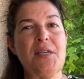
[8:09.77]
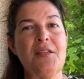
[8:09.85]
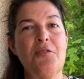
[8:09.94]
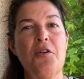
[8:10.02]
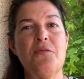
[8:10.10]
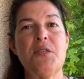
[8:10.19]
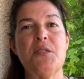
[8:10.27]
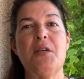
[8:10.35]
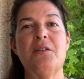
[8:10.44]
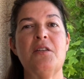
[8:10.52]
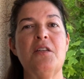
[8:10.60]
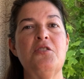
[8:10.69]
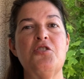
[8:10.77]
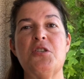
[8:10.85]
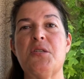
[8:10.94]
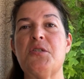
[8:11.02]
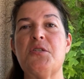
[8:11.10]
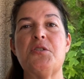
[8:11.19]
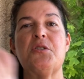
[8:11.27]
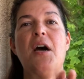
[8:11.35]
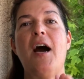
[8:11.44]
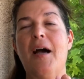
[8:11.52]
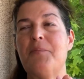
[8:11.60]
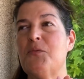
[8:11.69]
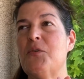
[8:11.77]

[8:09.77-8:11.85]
and then all of a sudden it just stopped.